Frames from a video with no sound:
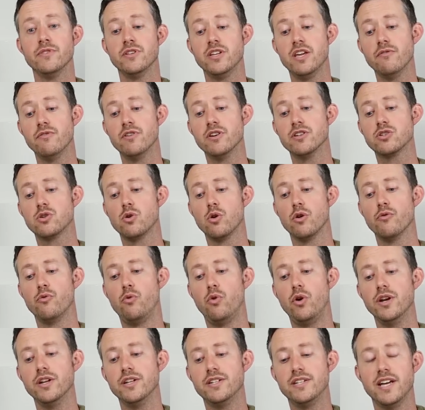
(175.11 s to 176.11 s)
give it a score of
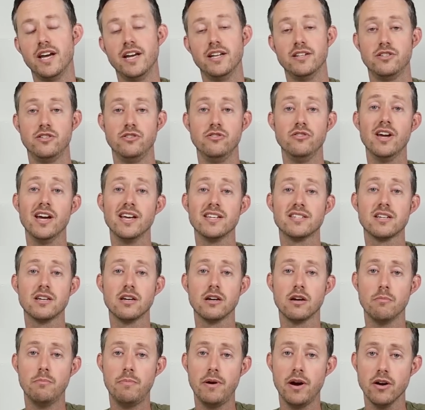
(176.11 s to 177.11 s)
1 to 10 so you guys
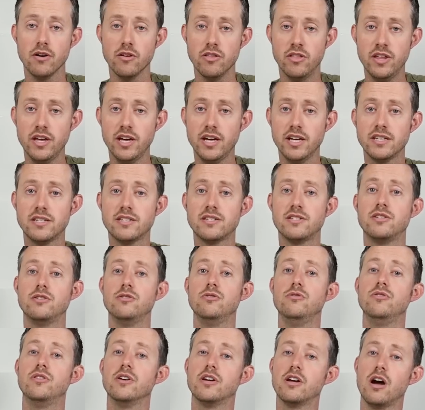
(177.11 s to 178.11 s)
can compare this
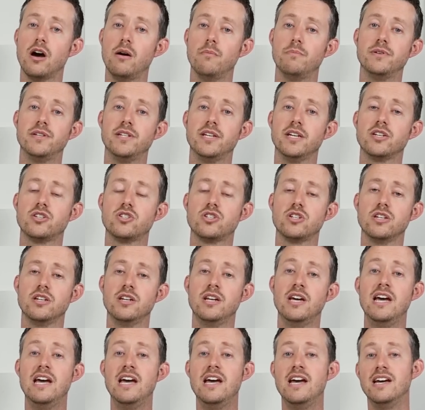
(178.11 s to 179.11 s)
to the
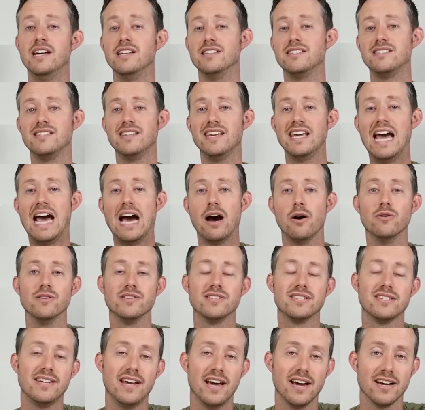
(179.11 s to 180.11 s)
competition and see how it
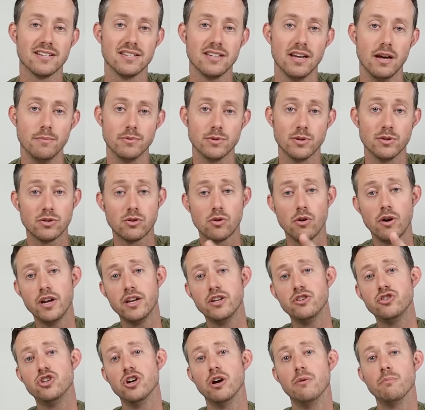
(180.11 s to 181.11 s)
stacks up. So let's go ahead
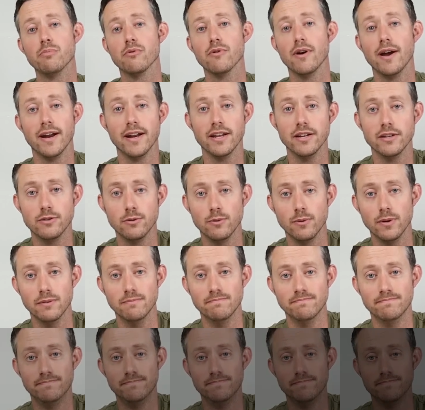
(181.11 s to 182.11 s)
and jump right into
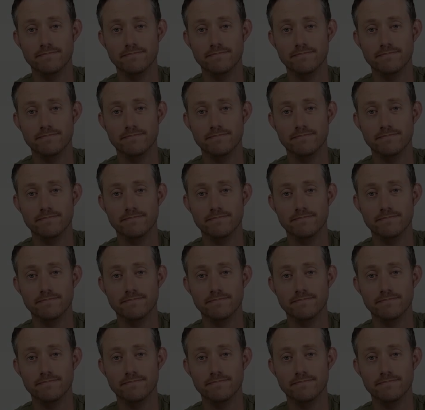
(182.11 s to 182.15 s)
it.